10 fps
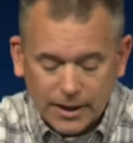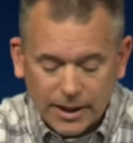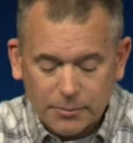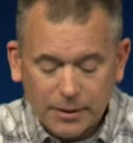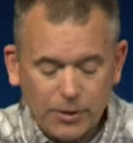
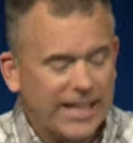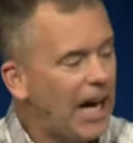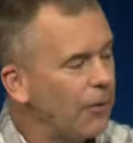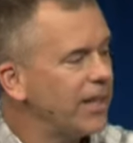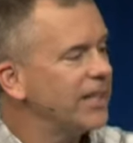And by
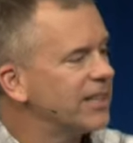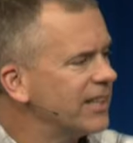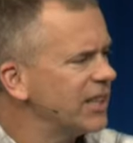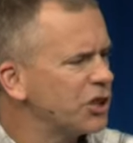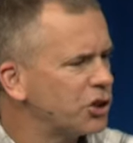recounting these
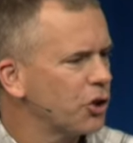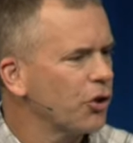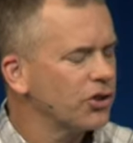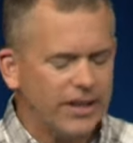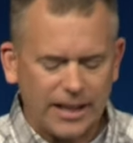things, it
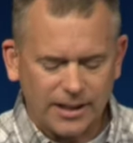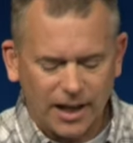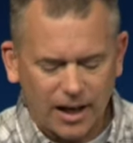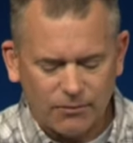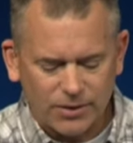stirs that
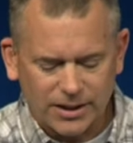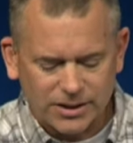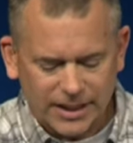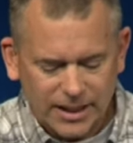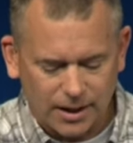
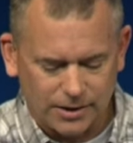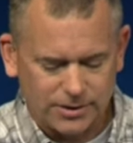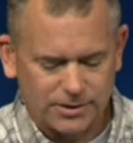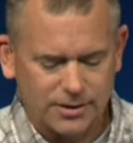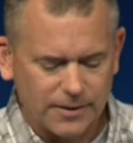confidence in
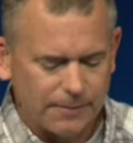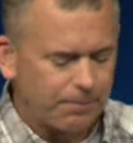us.